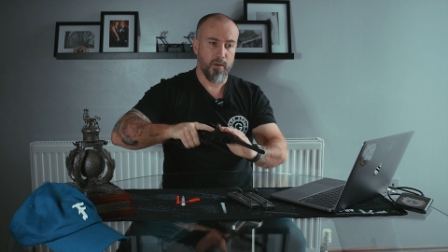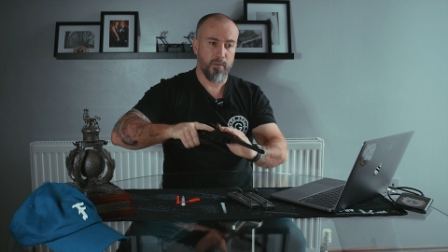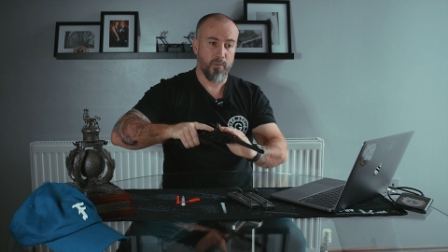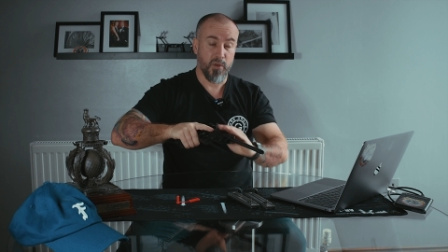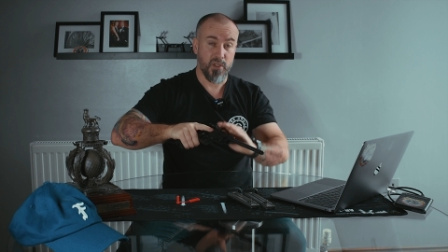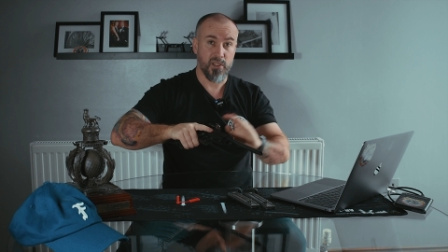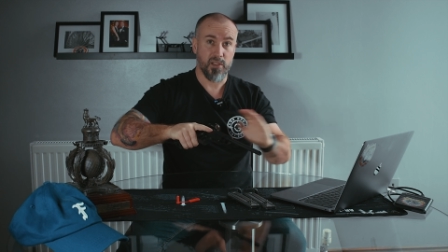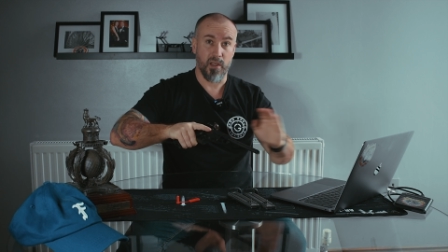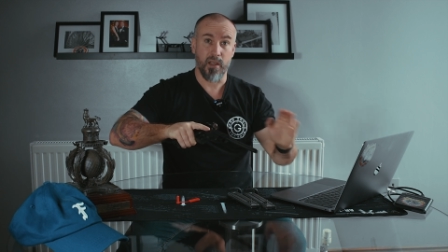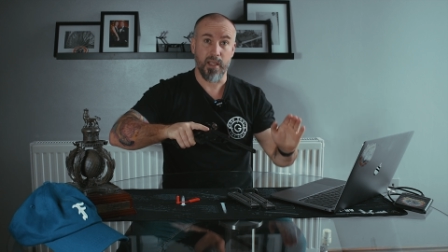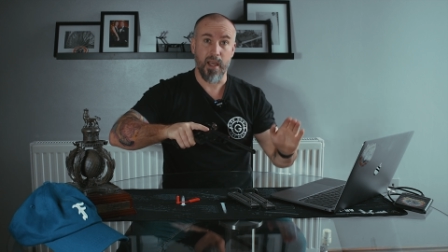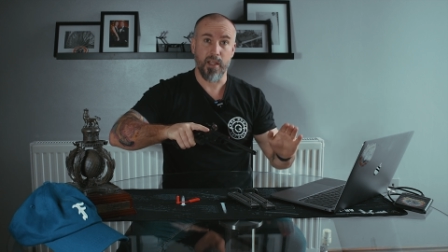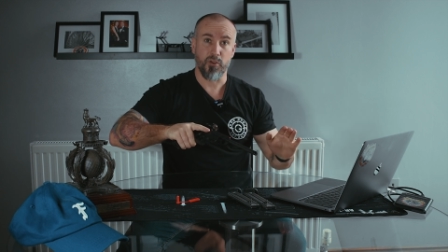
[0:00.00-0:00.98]
which is
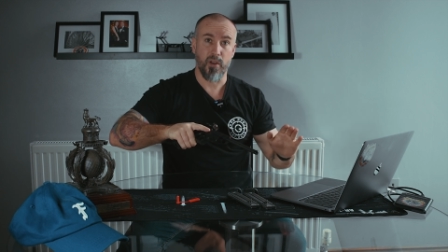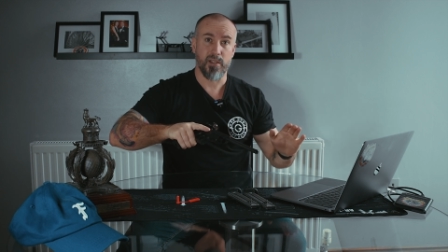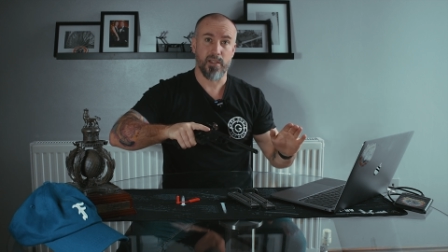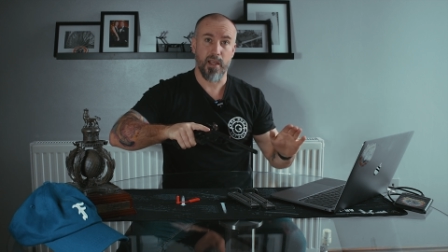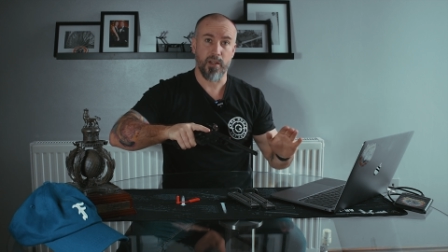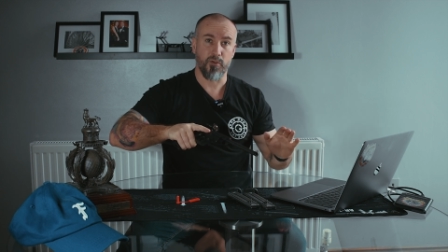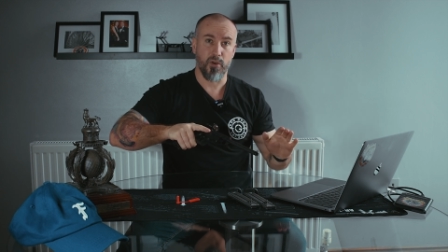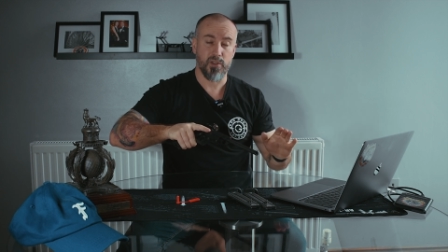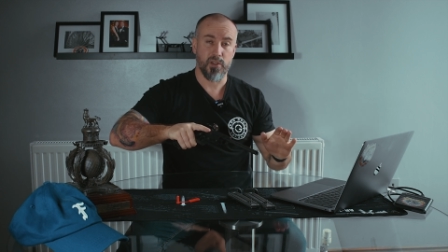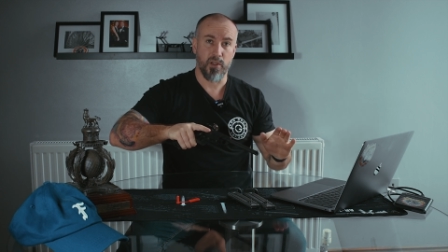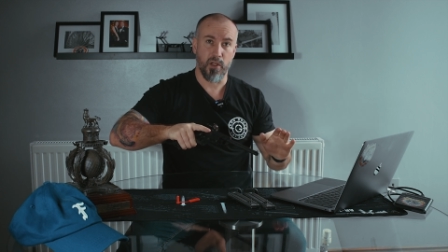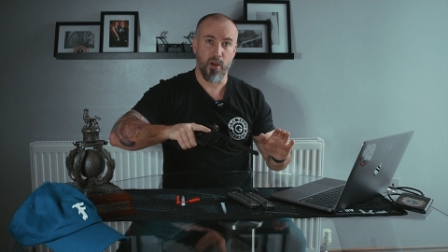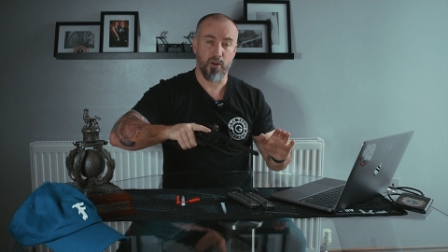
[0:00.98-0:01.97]
again translated across to
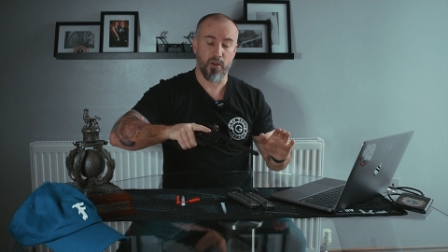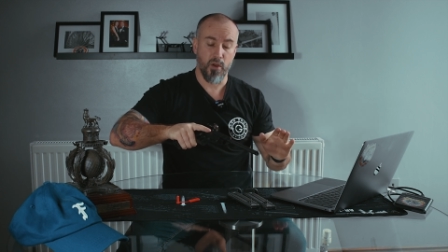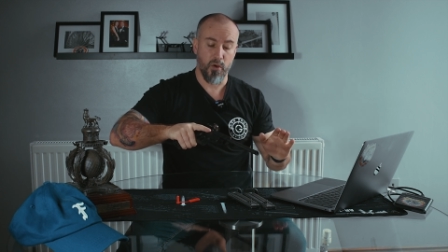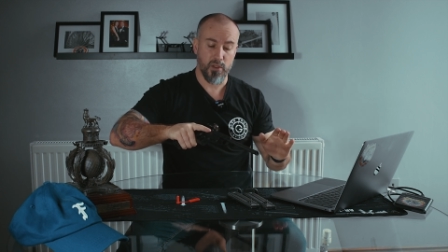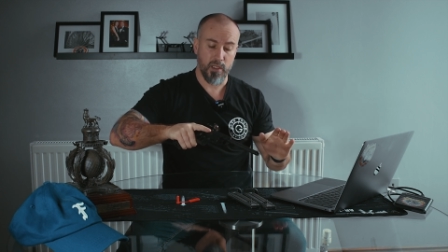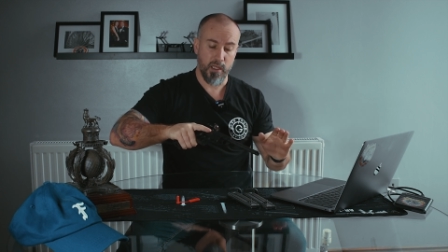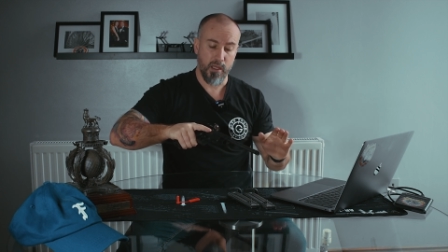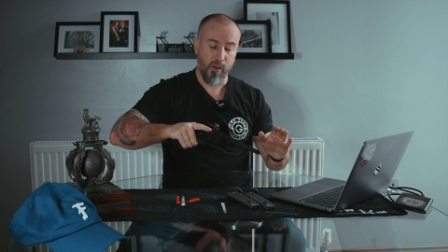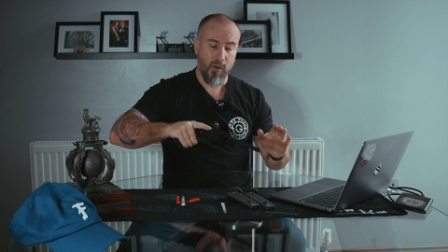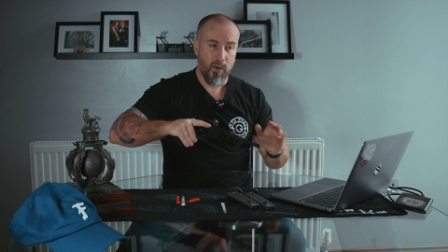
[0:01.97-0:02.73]
the Glock nicely,